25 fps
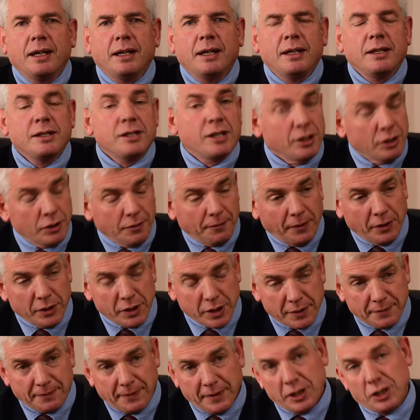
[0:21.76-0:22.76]
Saint
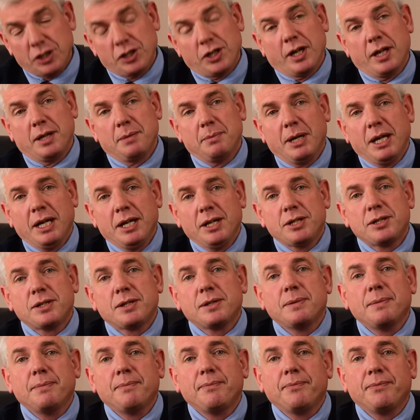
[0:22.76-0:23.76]
Alphonsus finished saying
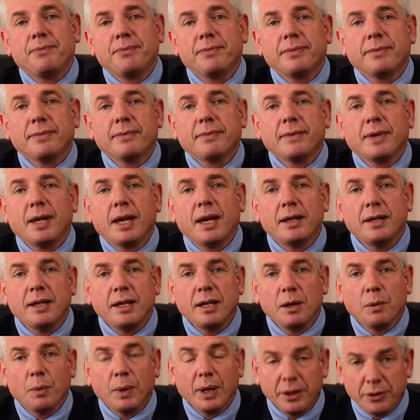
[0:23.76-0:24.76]
Mass, and then
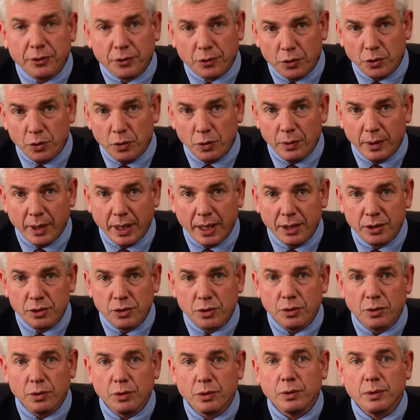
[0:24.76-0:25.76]
he went through
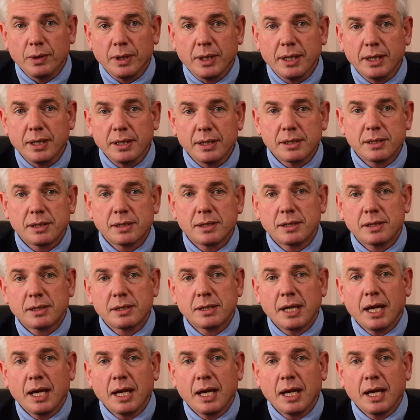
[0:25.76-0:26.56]
into his